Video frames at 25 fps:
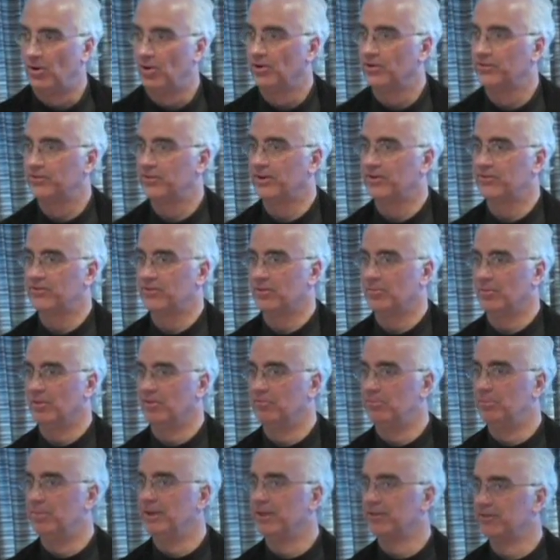system
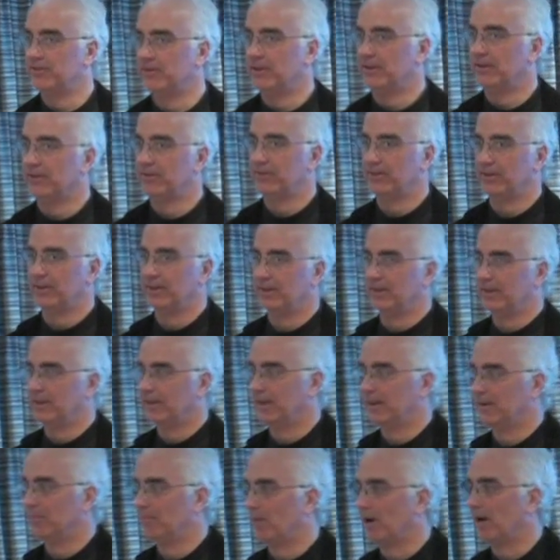of business and
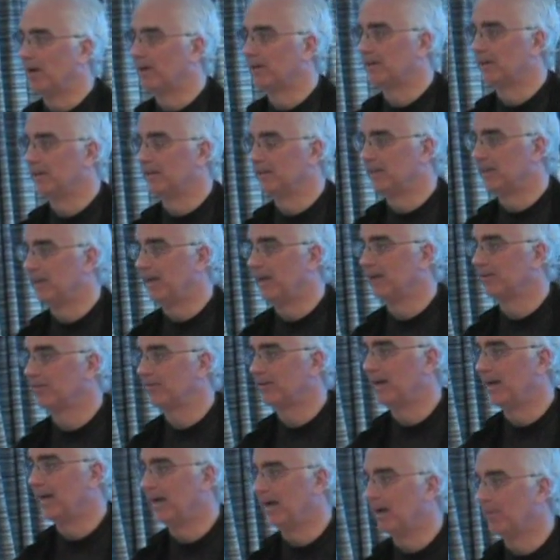marketing that has
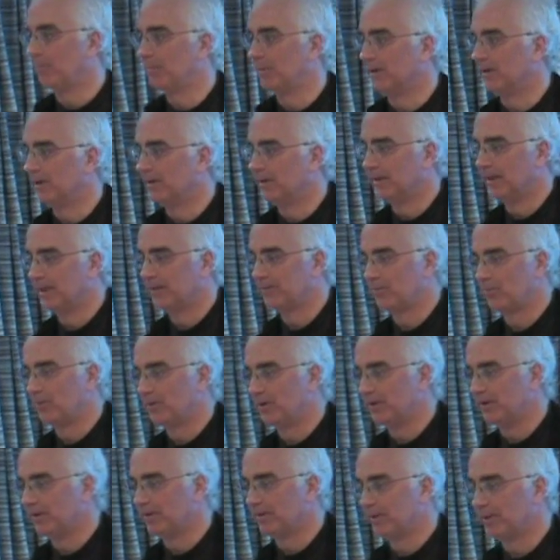to happen, and that's
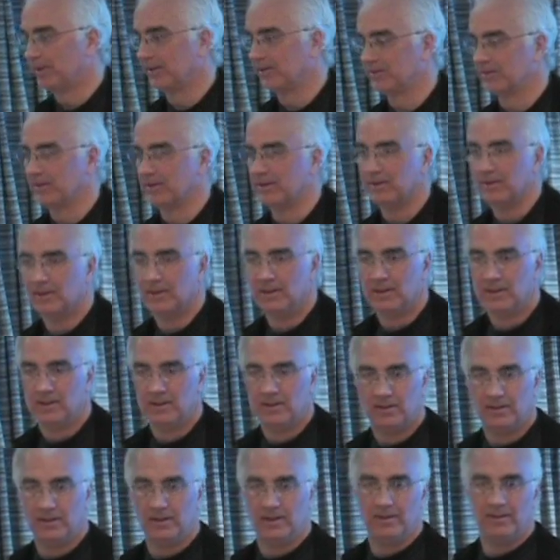one of the things
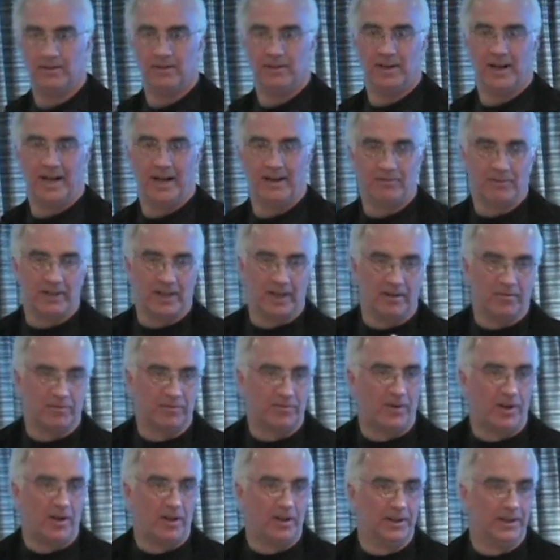that I've kind of
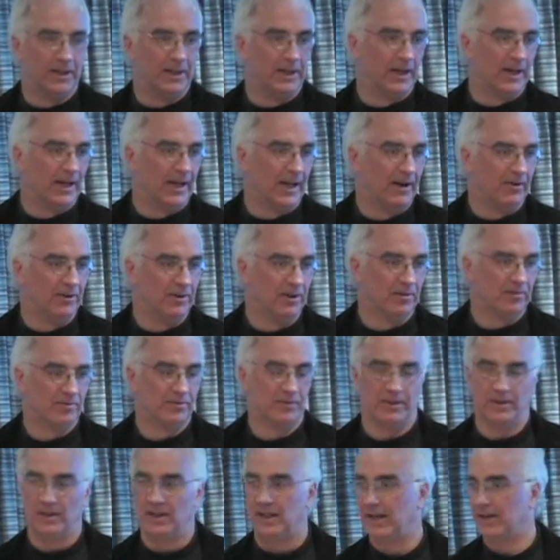fallen in and out of
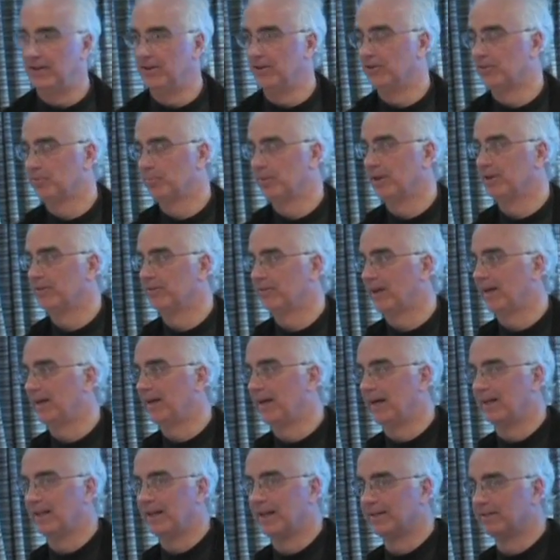in a lot of those places.
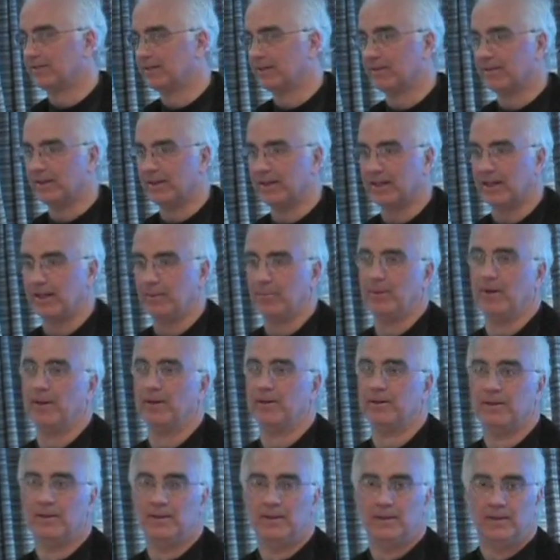I like to think I'm
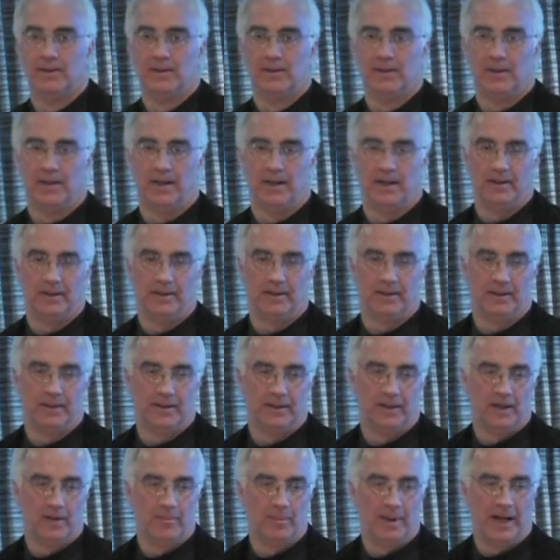
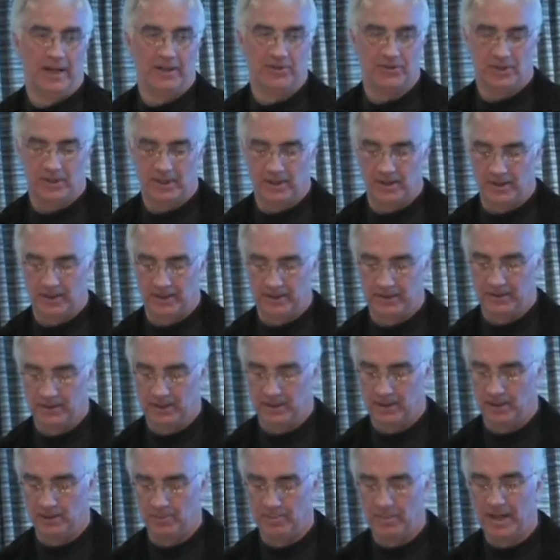an
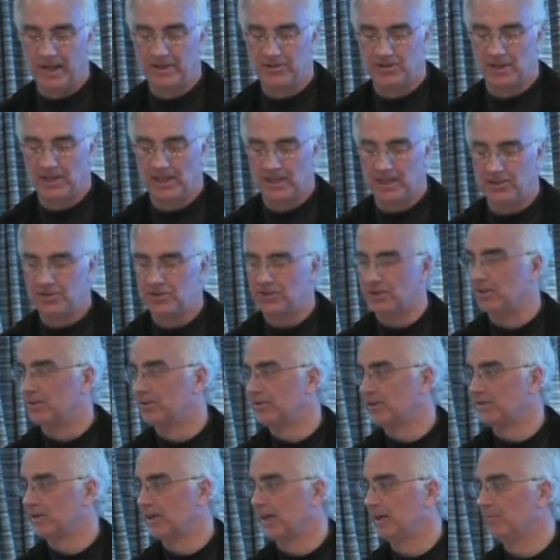
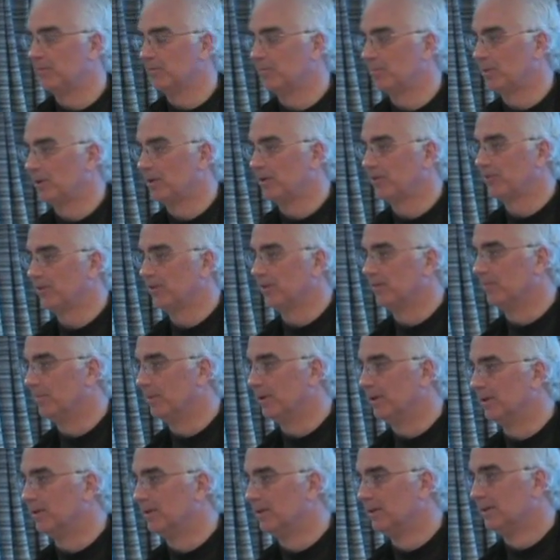imagination type of person,
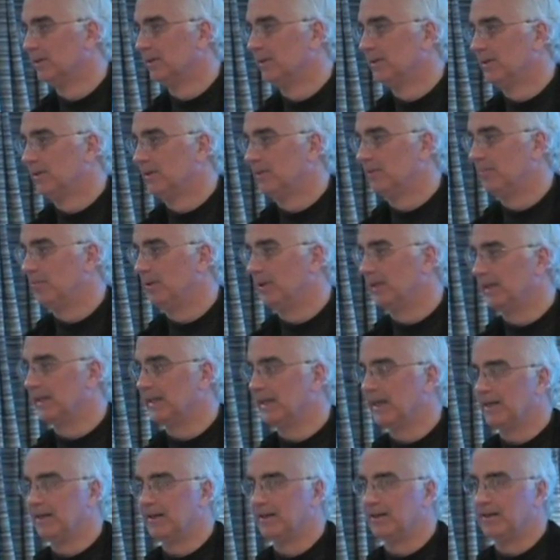but
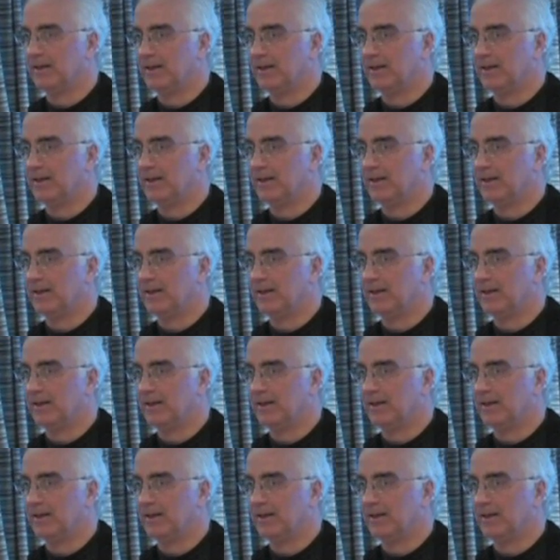again,